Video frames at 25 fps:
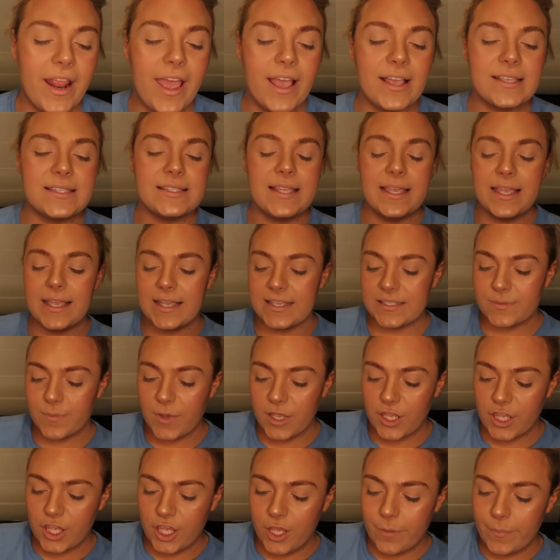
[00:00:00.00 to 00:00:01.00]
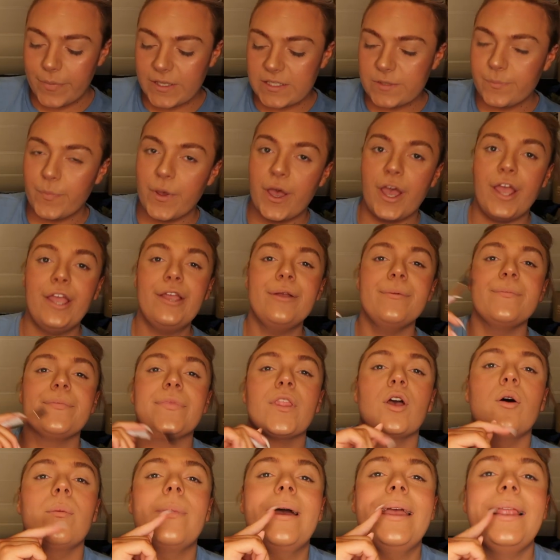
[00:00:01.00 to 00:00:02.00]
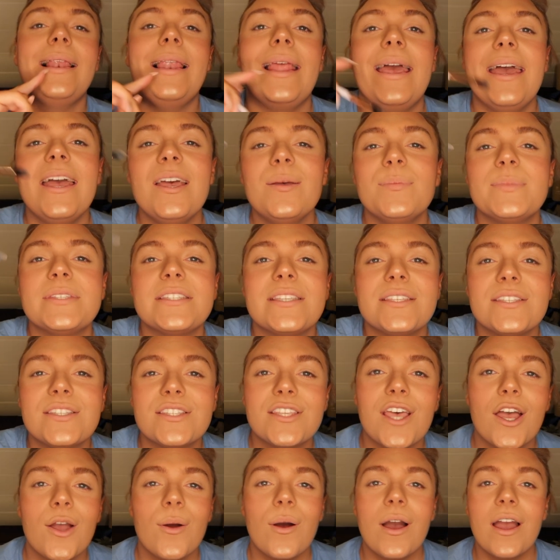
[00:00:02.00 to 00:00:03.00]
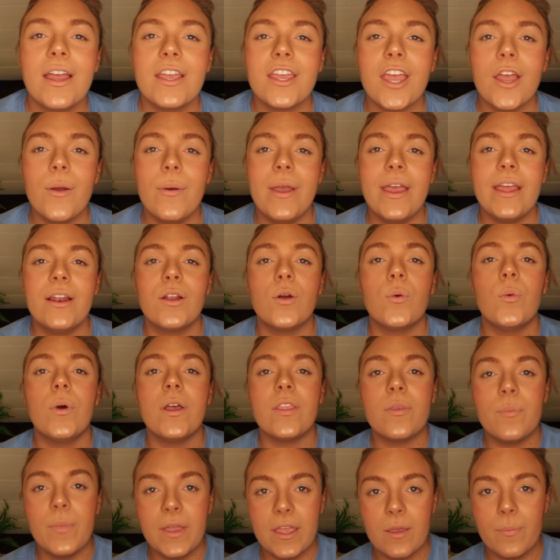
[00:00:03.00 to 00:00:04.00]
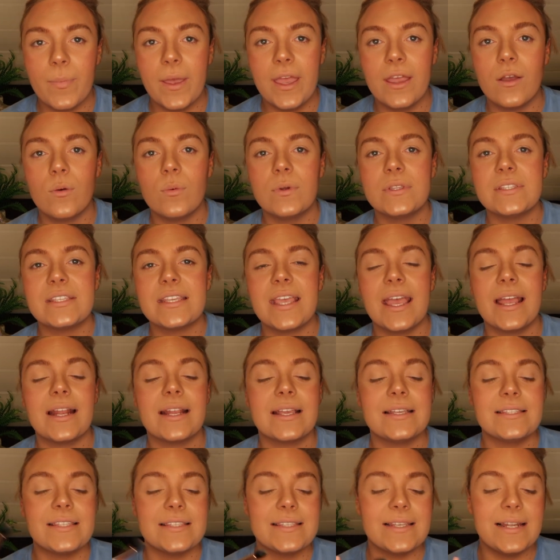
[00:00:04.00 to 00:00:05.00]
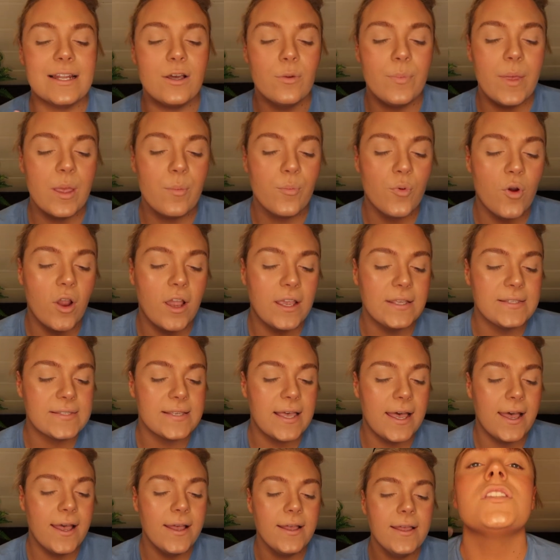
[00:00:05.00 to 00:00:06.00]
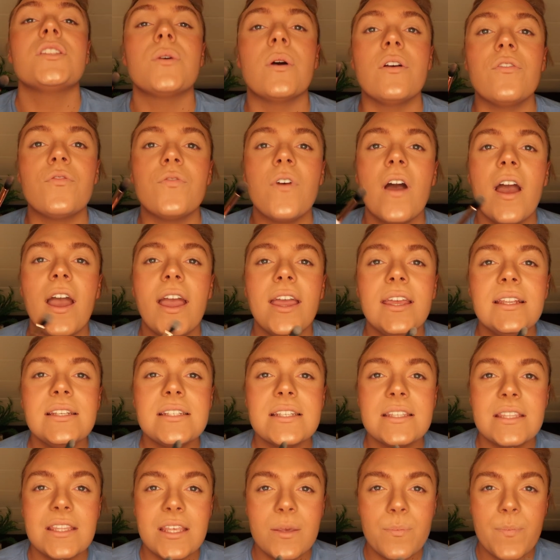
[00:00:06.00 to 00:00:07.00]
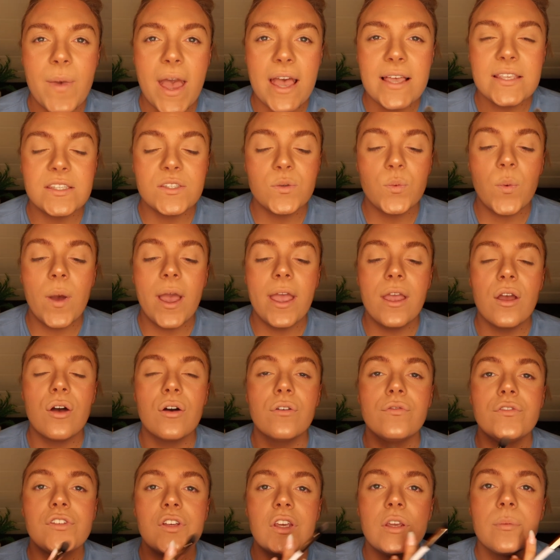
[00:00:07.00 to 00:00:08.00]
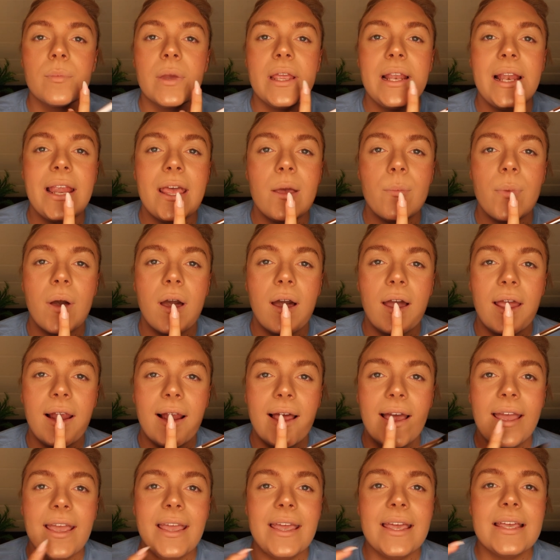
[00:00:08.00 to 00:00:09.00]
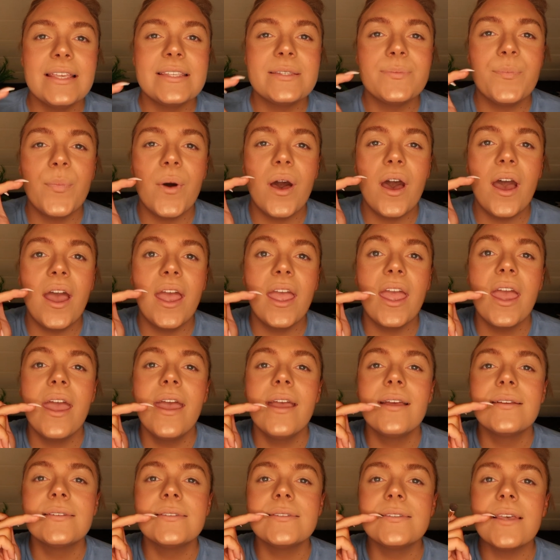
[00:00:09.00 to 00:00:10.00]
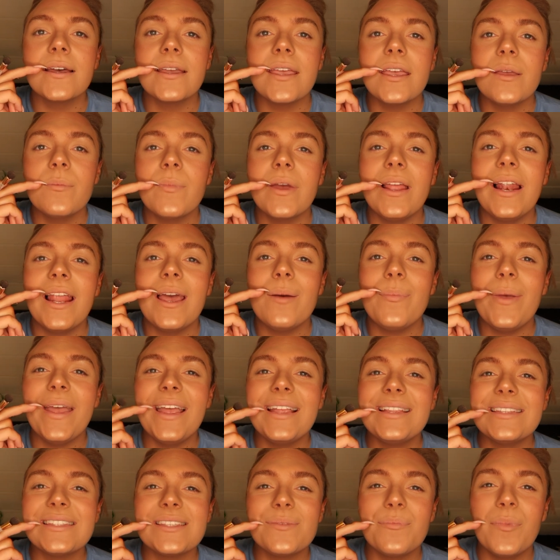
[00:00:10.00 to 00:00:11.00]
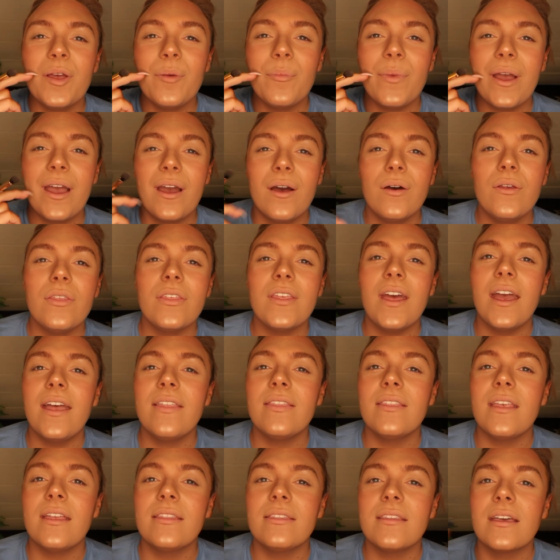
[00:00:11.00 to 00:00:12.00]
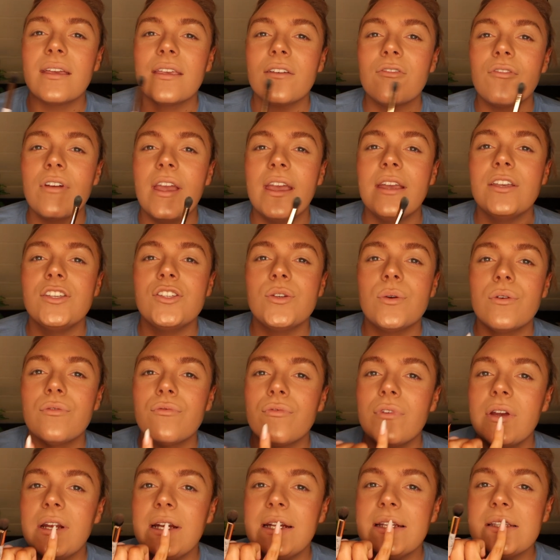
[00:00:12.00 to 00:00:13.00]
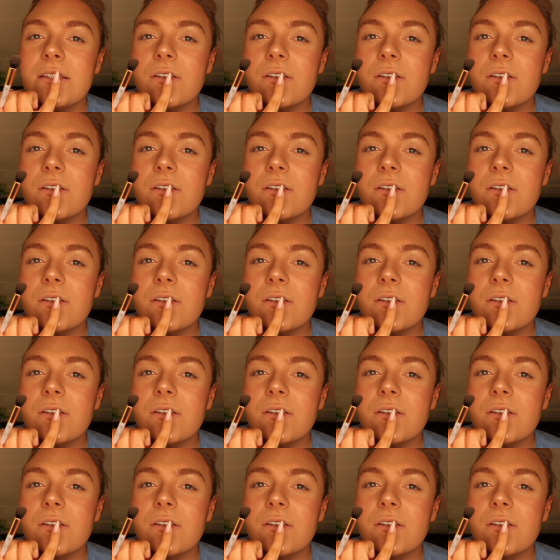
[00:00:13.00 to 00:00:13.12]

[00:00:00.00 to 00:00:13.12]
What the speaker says: next thing is my Cupid's bow on my lips. So I go in with Mink Pink once again because it's a little bit brighter. So I find the best way of doing my lip highlight is by sucking my lip into my mouth, and then that creates you a really